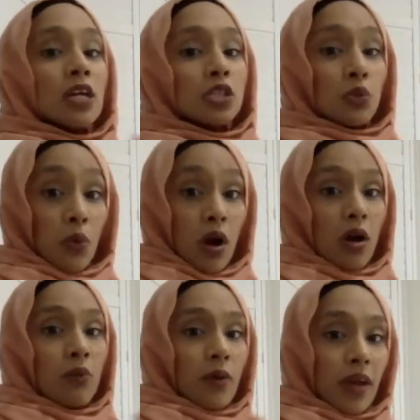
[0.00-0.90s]
to
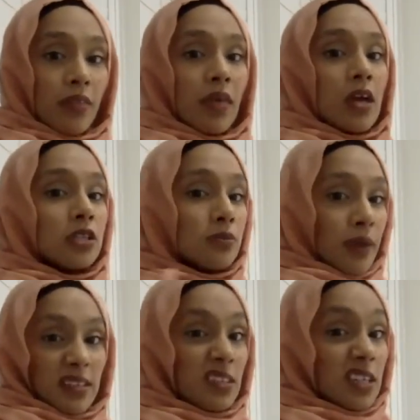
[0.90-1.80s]
work with to
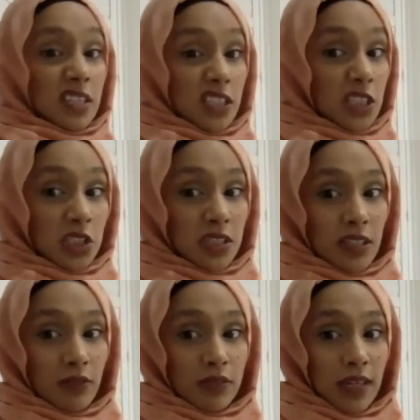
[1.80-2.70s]
basically teach
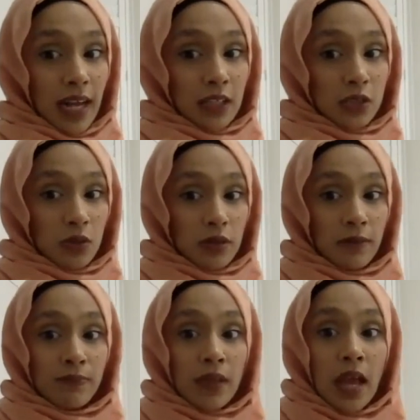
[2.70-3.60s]
yourself to latch
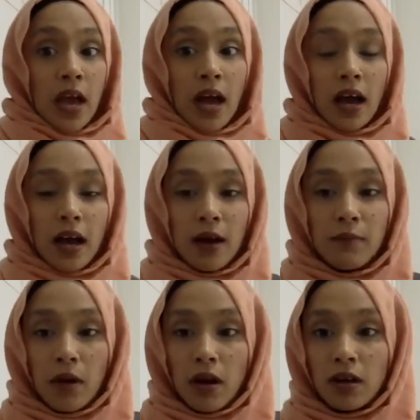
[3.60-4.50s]

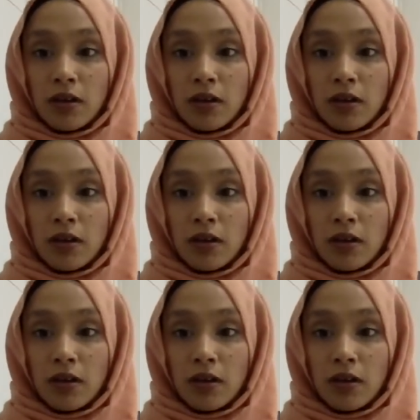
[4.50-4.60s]
on.